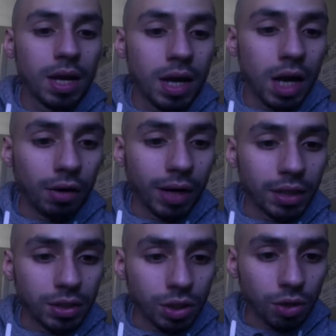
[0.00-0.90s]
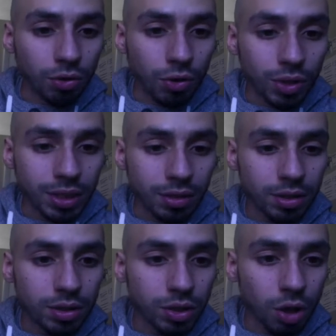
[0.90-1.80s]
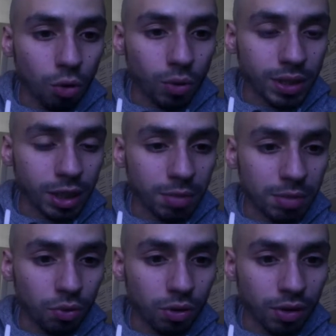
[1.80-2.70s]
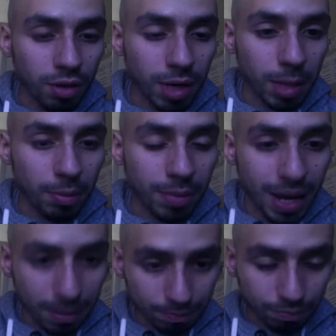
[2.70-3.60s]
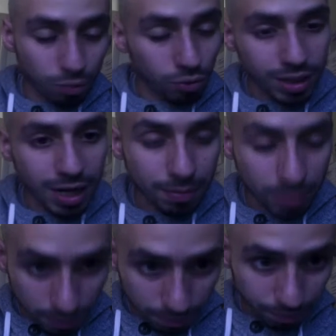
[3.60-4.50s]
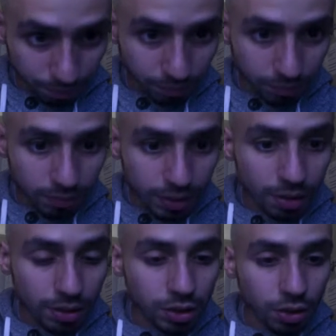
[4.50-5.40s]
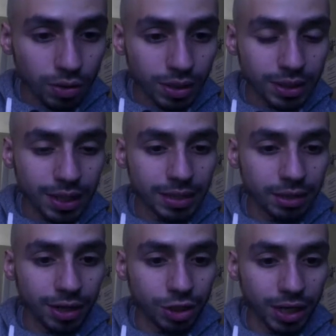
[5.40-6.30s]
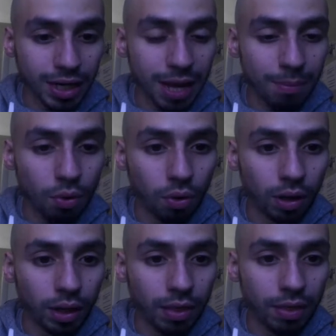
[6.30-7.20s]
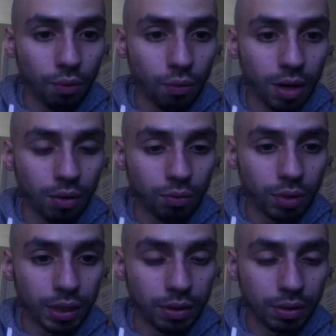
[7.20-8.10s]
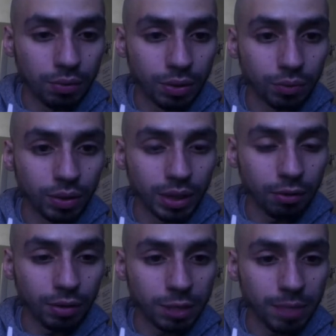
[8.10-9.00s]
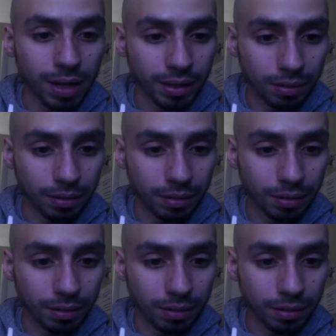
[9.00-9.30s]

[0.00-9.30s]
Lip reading: All right, so notice how this is always going to be more than the minimum net most times. So in this case, they're actually going to net more than what they were expecting.